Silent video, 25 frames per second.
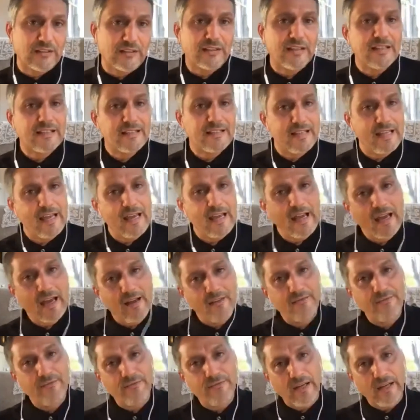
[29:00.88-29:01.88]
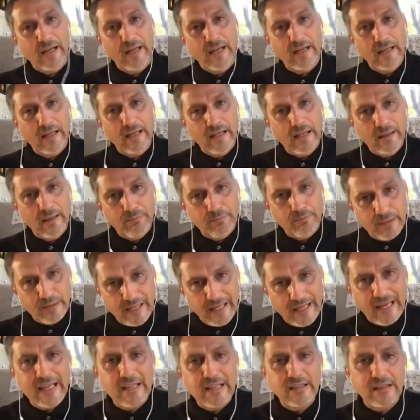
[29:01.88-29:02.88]
is they have
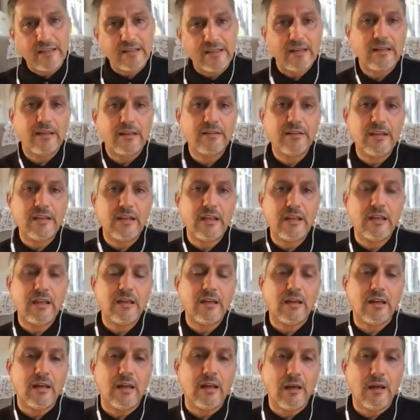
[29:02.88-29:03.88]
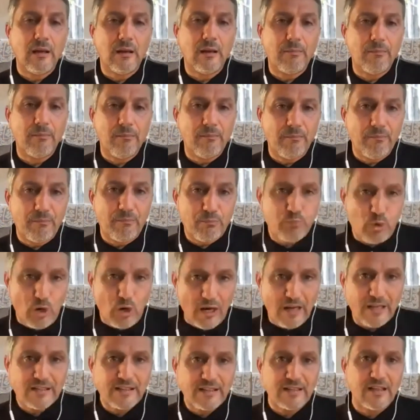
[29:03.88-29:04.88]
played the
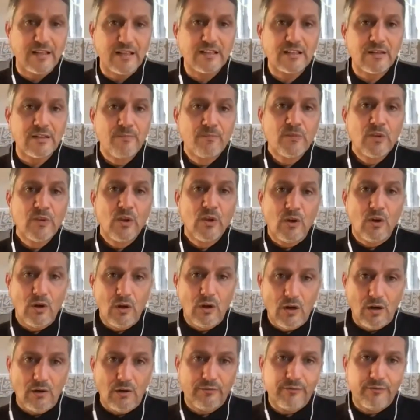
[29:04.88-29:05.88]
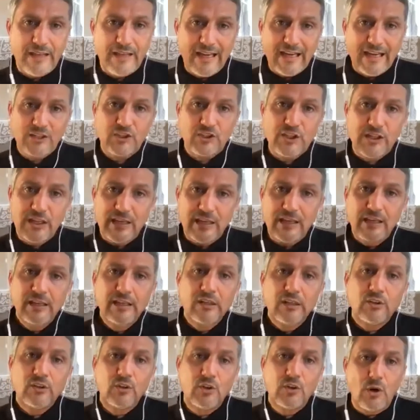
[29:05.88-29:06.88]
process of actually
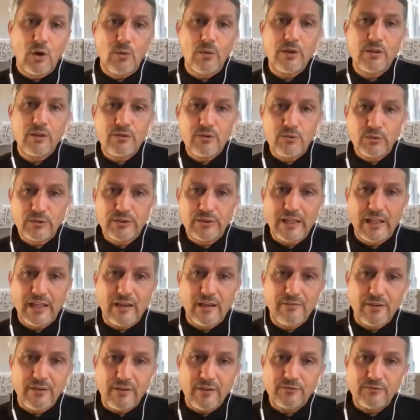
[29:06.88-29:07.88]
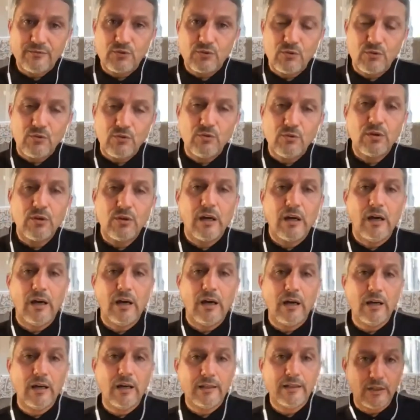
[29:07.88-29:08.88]
going through Tel Aviv to
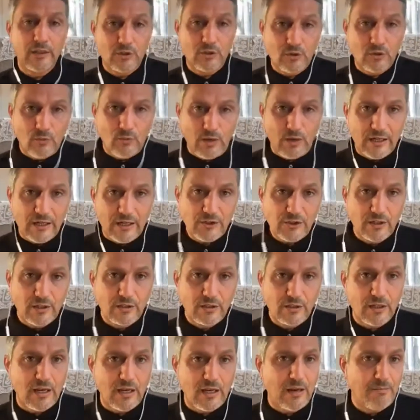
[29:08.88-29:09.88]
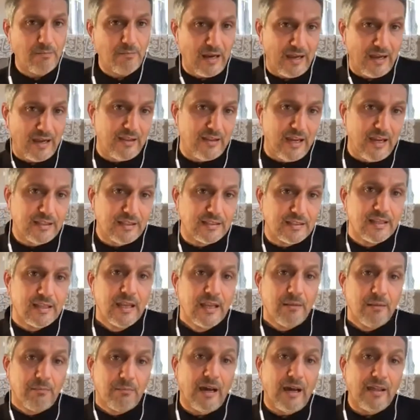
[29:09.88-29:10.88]
get to Washington. And by
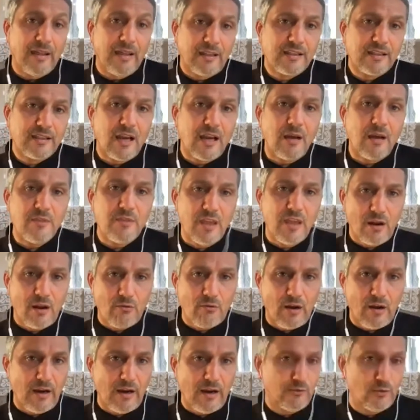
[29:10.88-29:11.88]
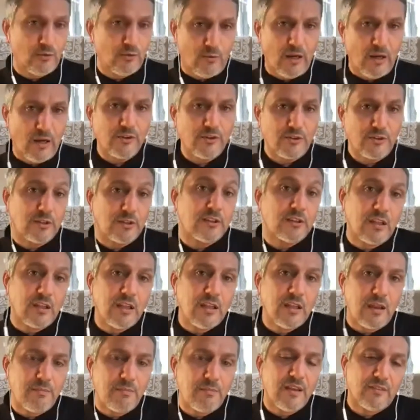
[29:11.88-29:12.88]
the time they arrived to Washington,
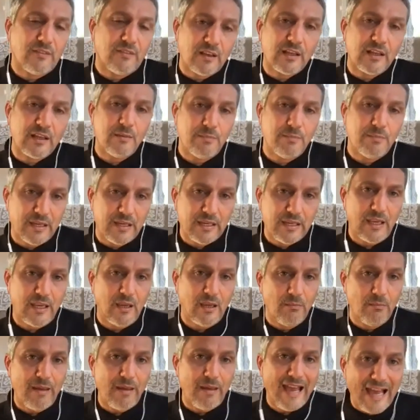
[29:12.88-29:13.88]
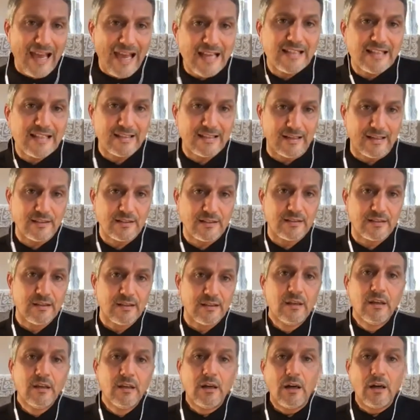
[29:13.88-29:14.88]
they basically became assets
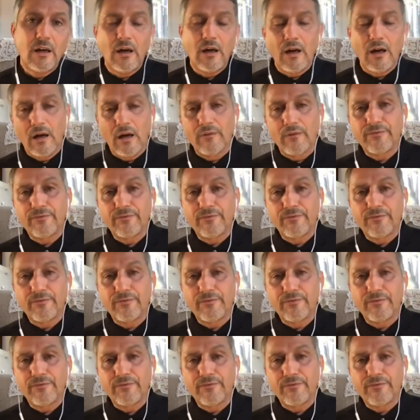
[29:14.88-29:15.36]
of